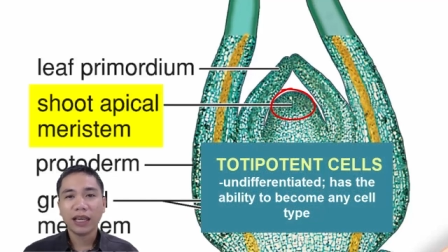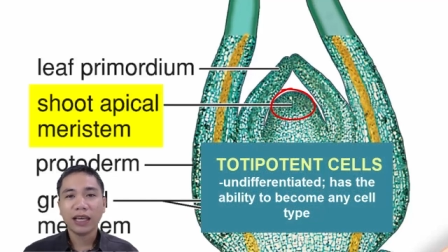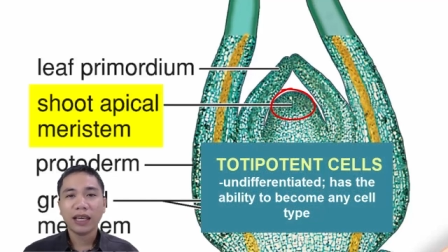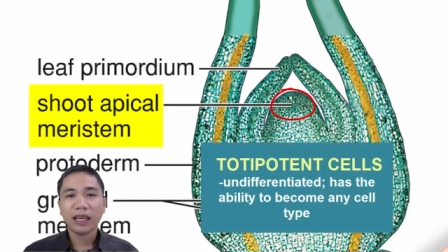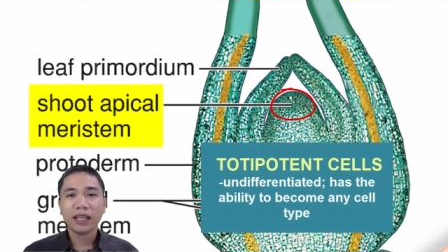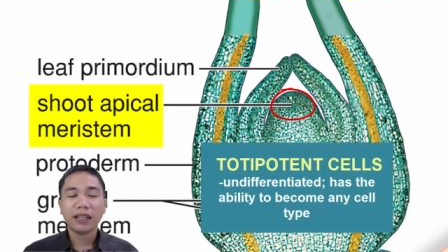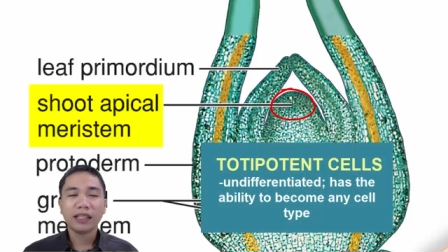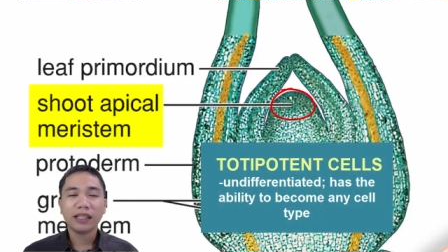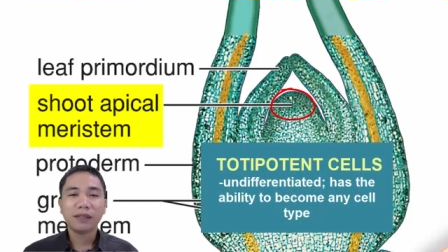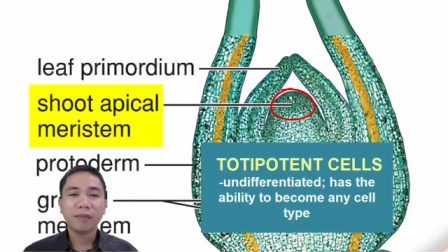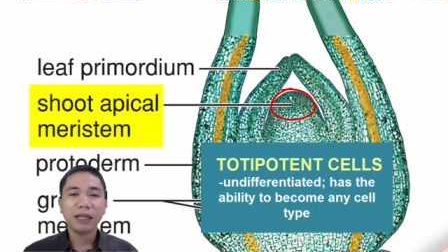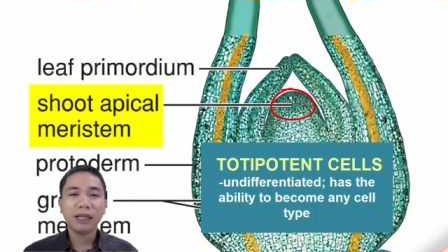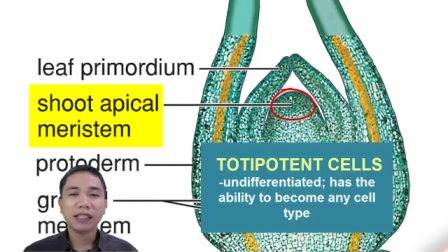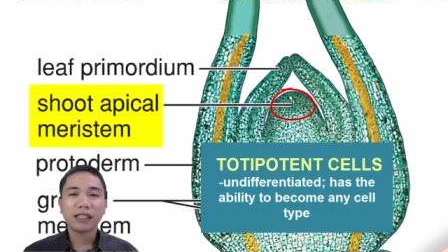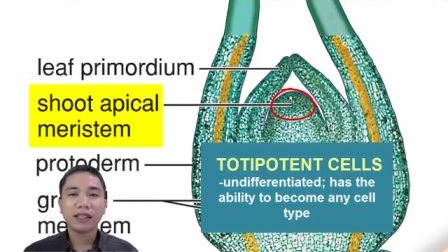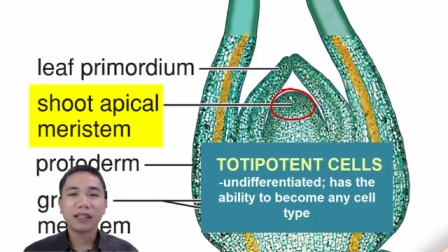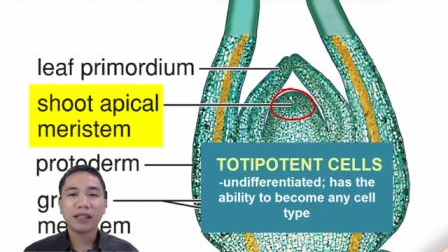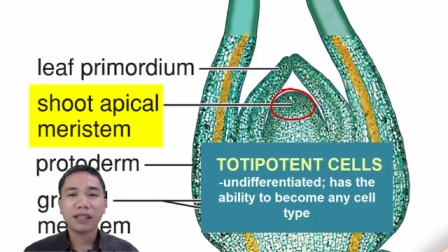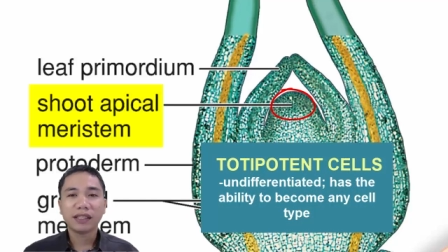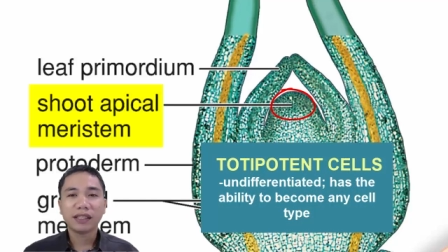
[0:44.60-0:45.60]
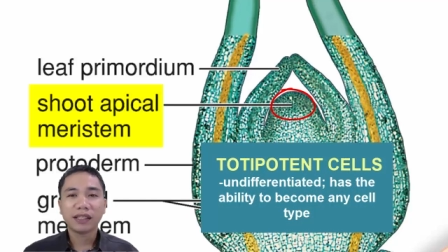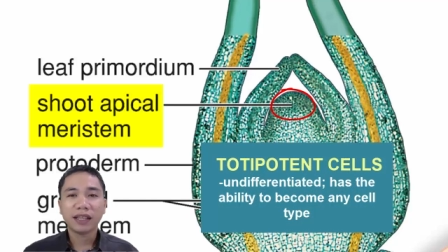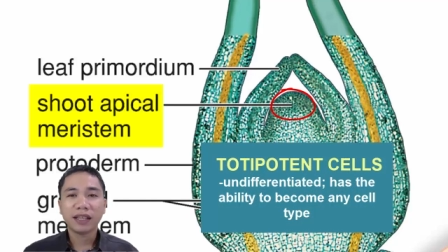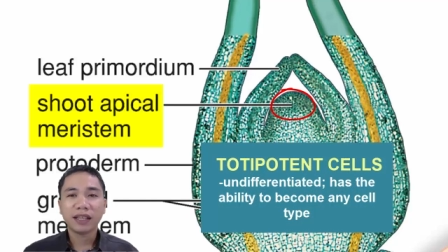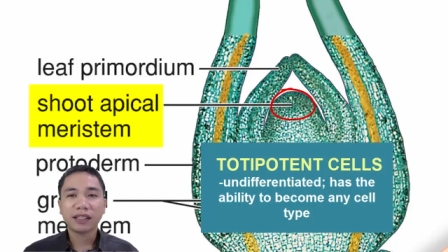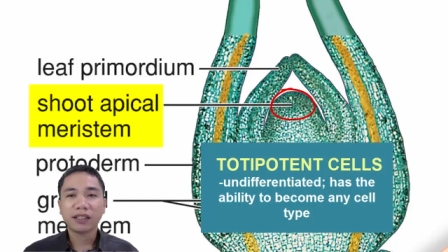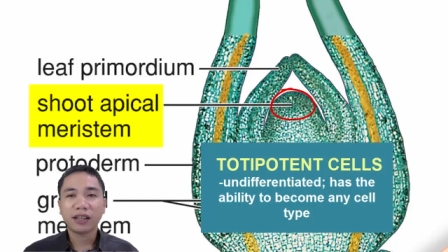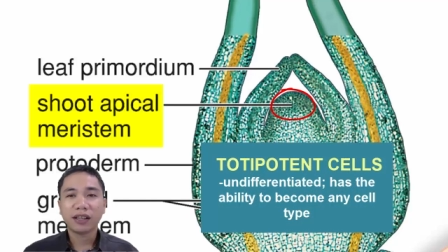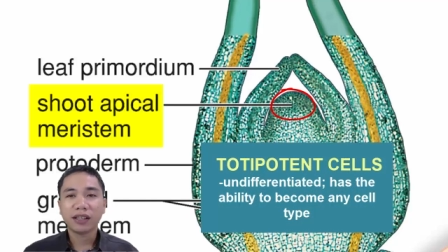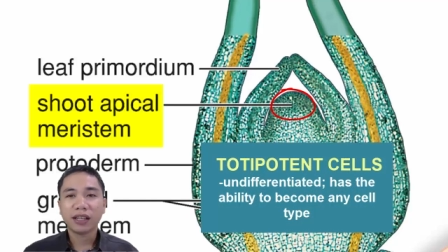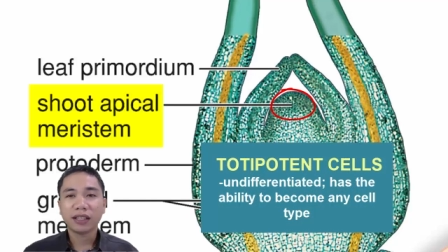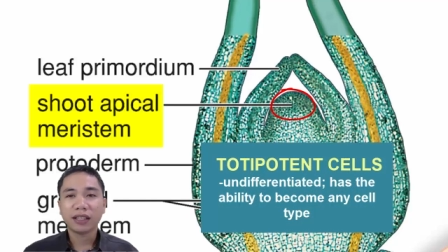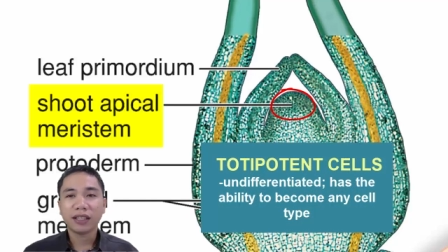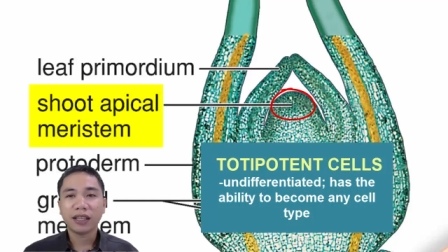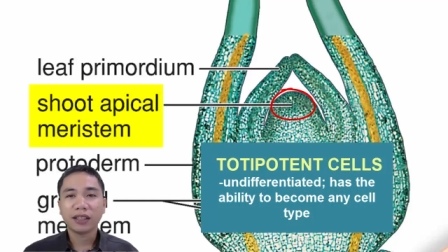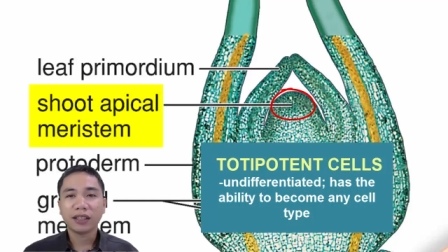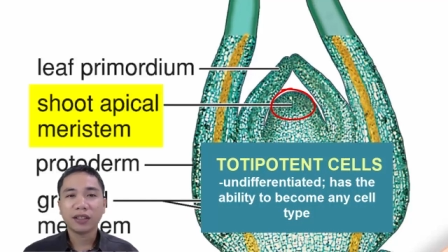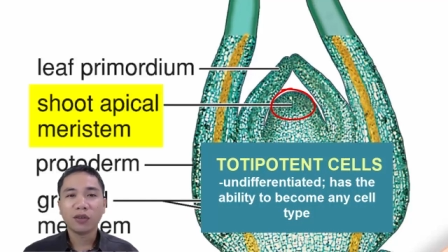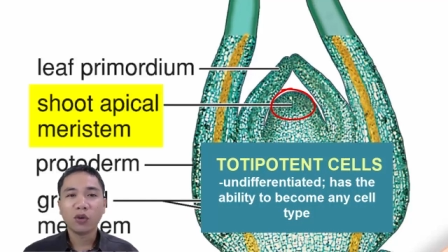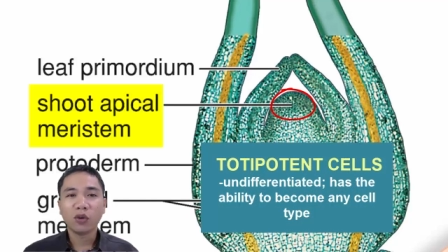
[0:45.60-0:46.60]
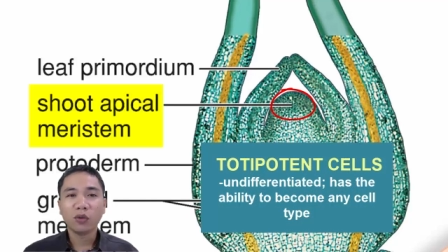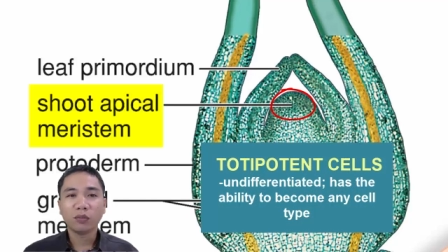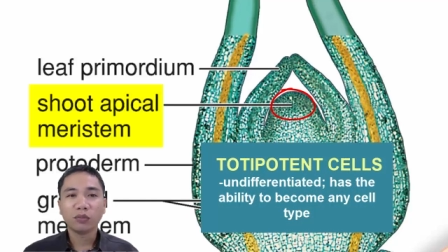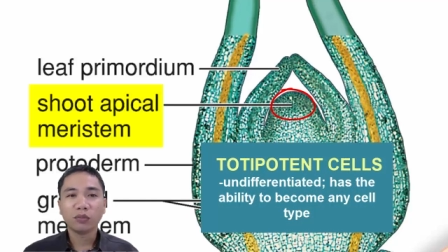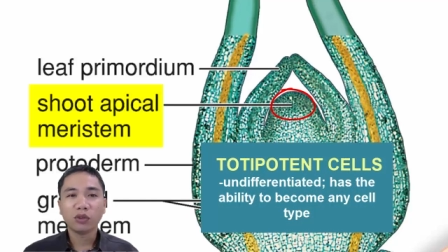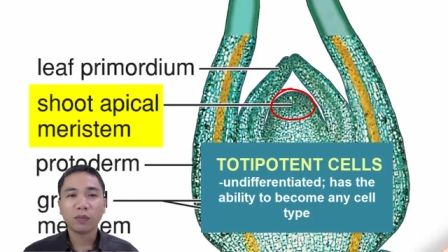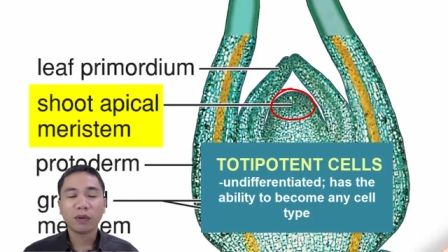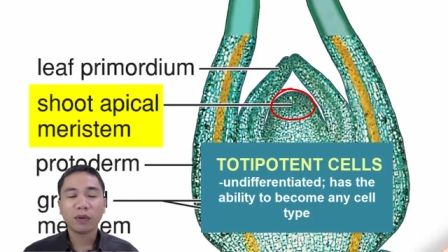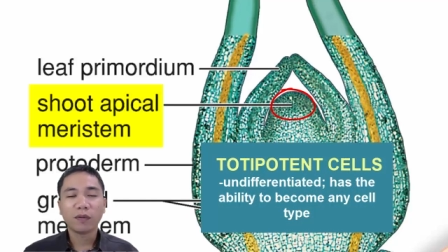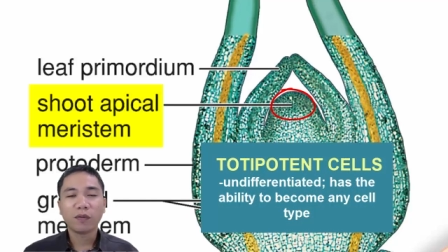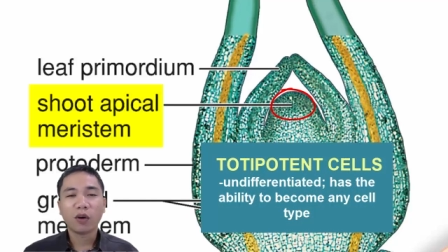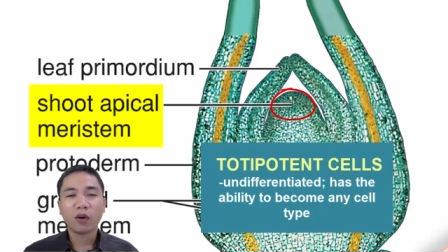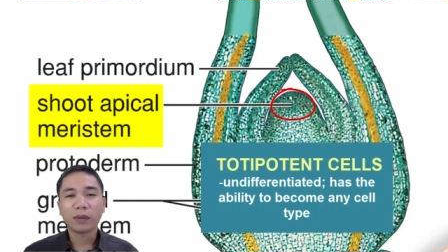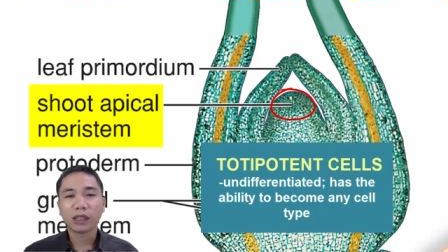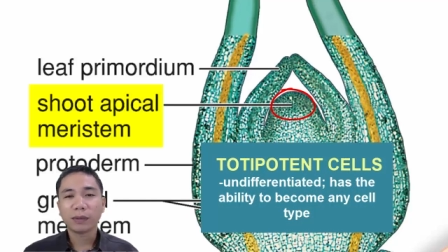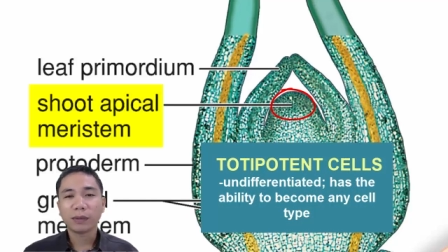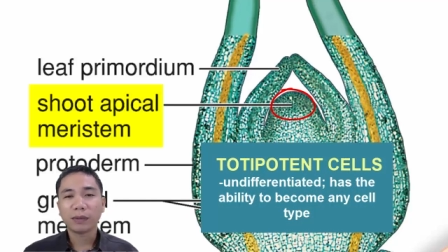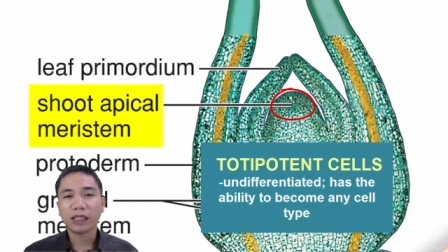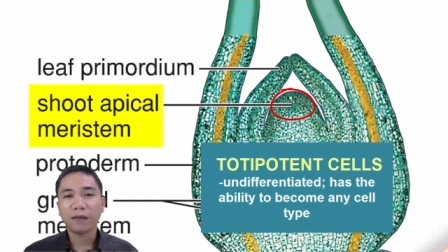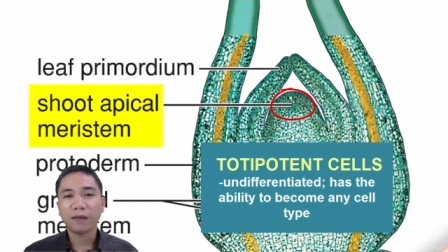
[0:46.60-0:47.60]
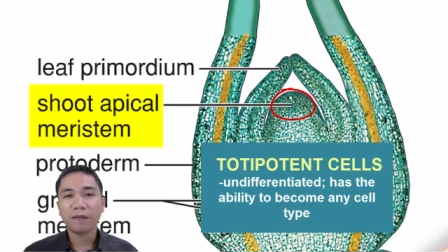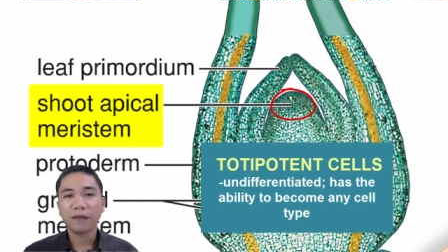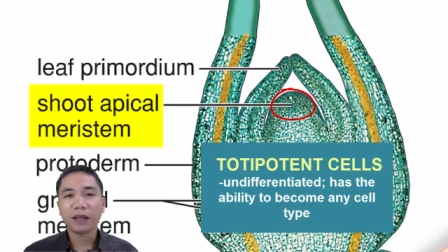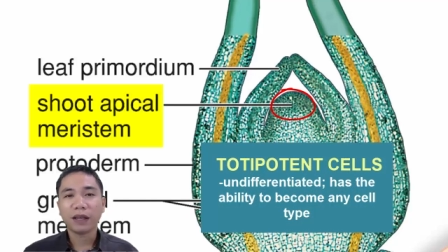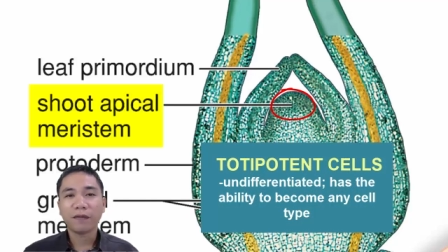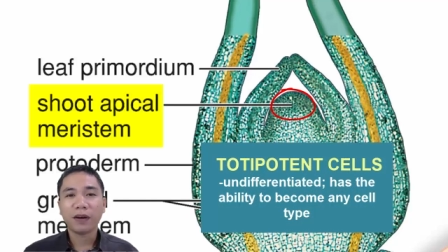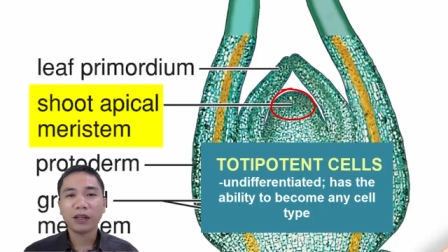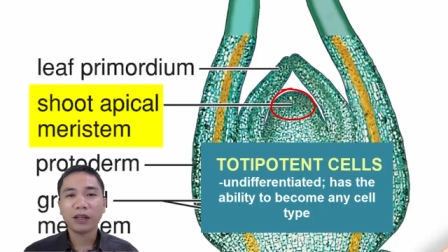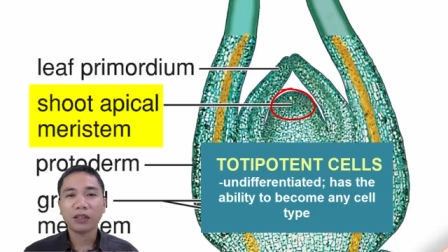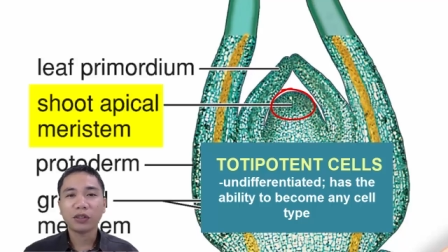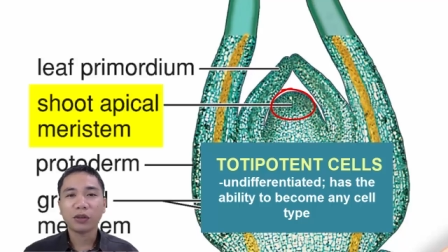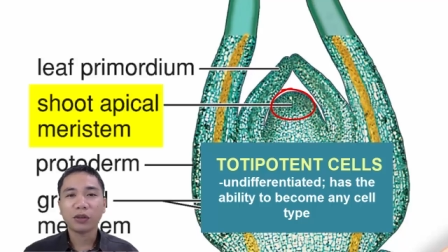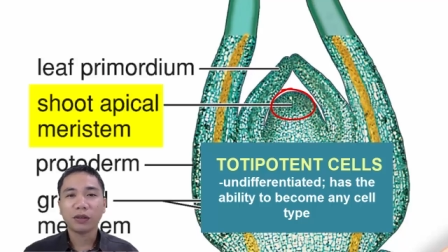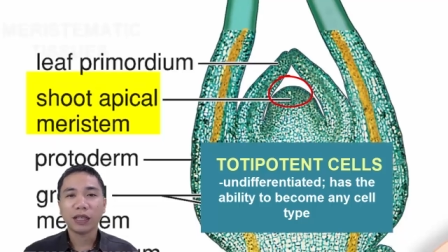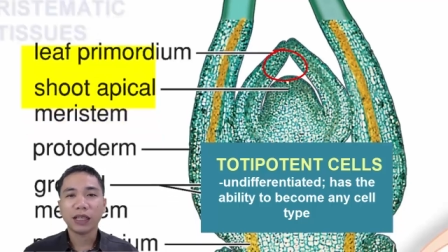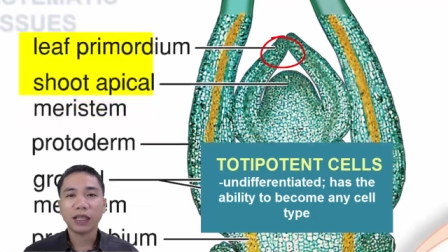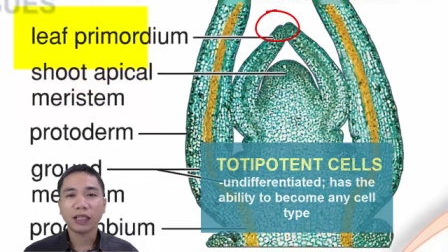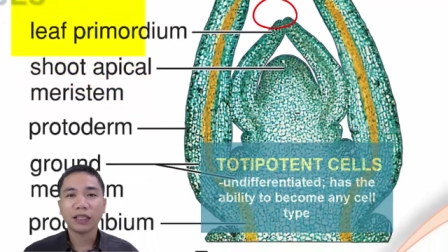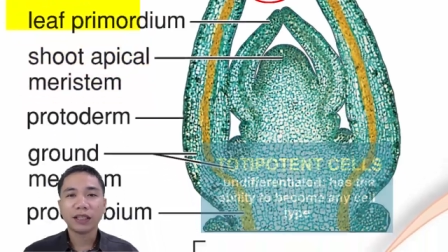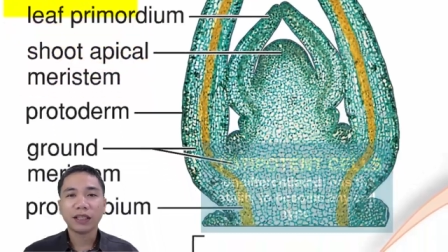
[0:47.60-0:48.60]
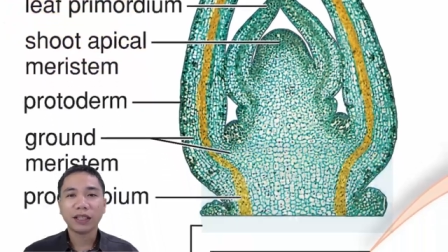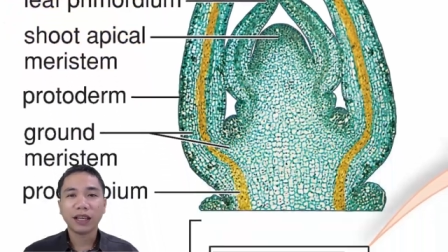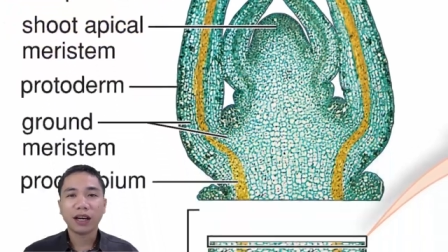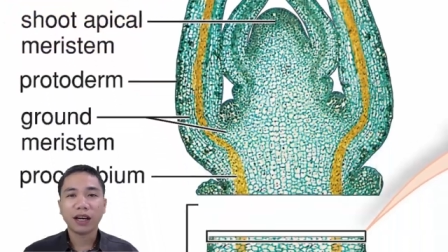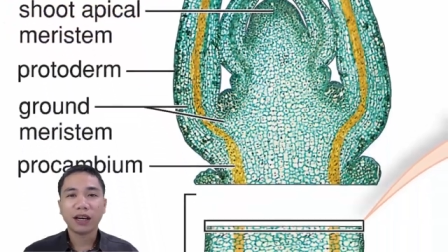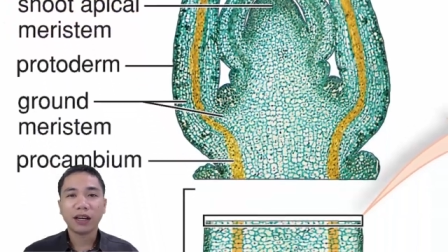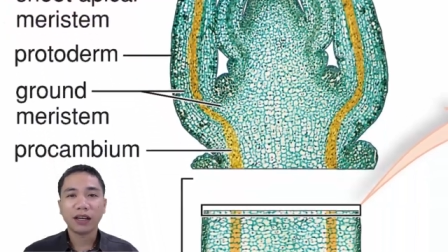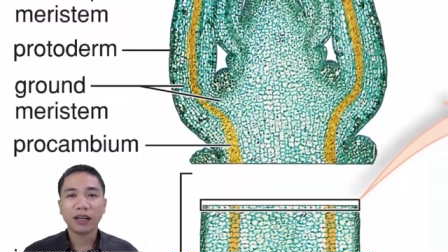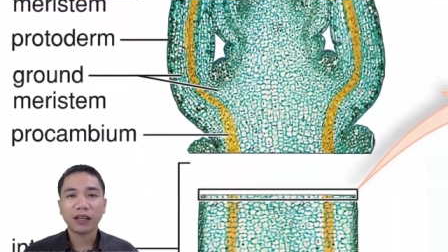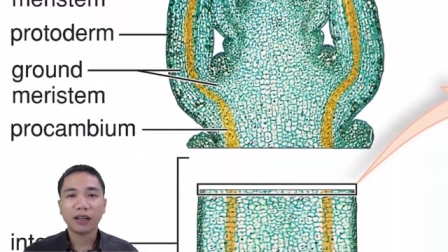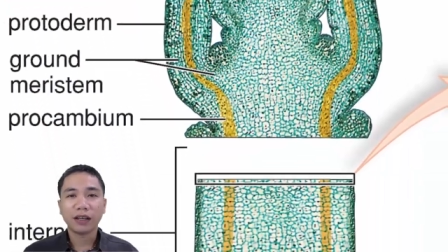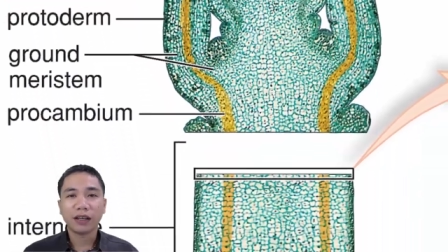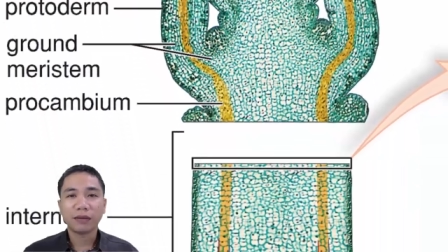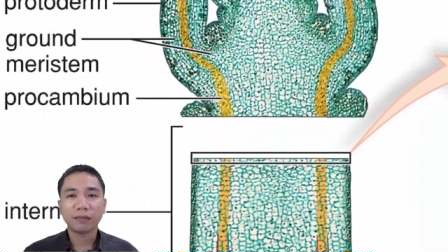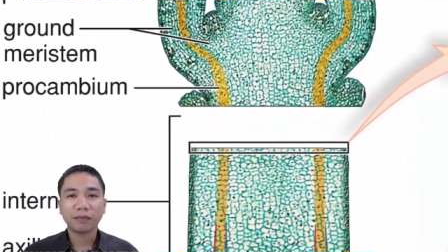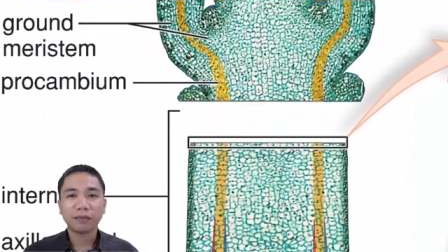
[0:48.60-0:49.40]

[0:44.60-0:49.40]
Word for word: this means these cells are not yet groomed to perform a specific function until they are uh,